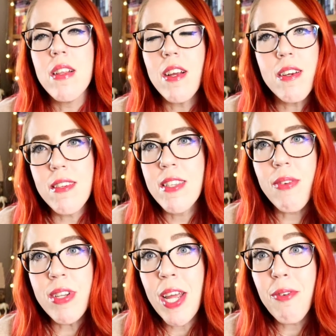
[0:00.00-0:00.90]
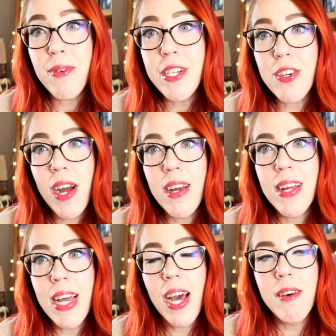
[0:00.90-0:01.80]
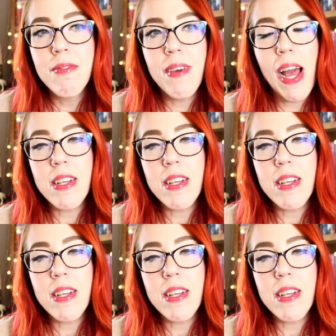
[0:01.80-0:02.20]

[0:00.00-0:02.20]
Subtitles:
And there is a 7-day free trial I have